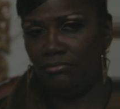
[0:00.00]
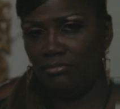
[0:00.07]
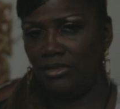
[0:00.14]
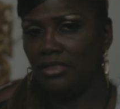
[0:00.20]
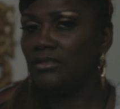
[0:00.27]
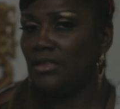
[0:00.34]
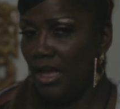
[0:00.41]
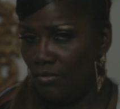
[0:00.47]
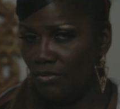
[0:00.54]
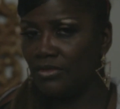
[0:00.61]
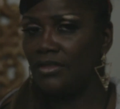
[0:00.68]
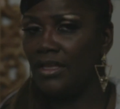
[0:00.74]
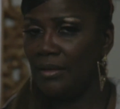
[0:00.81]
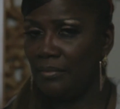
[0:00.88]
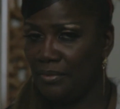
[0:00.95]
Because I
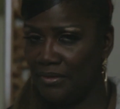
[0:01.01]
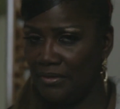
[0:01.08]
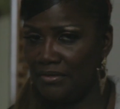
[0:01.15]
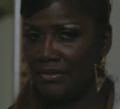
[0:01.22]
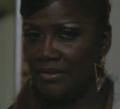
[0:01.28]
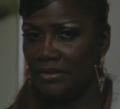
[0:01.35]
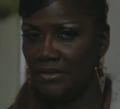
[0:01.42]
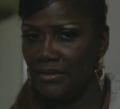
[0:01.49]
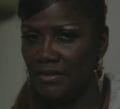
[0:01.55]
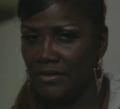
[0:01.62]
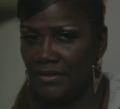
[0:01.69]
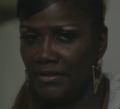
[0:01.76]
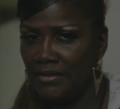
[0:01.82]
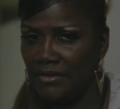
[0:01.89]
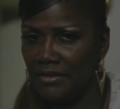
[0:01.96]
was that person.
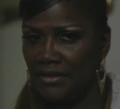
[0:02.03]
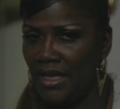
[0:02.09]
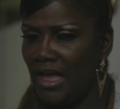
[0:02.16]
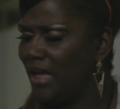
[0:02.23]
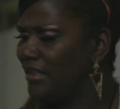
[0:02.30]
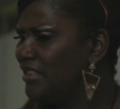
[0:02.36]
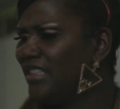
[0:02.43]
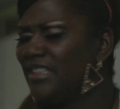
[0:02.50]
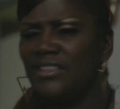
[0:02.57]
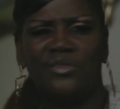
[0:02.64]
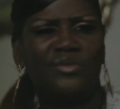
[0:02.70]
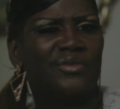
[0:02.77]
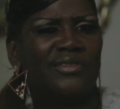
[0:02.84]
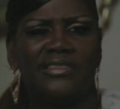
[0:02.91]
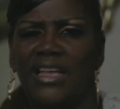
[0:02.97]
I
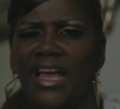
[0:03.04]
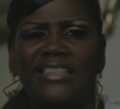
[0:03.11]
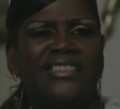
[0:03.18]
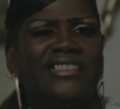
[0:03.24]
just, I